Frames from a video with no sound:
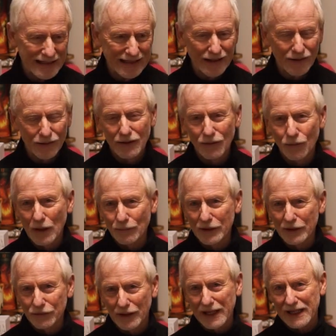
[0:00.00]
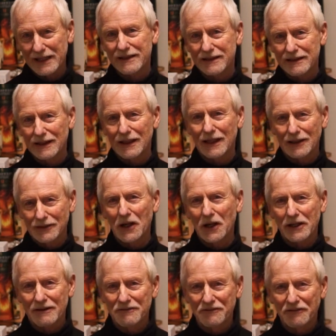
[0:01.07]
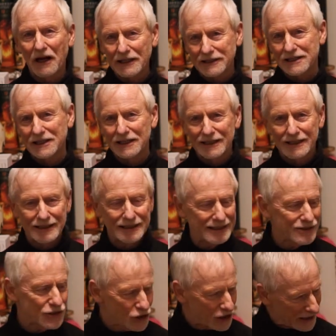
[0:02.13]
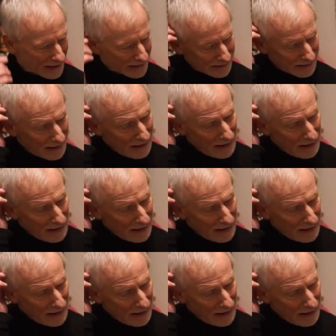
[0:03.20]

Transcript: era when we drank a lot of vodka and gin.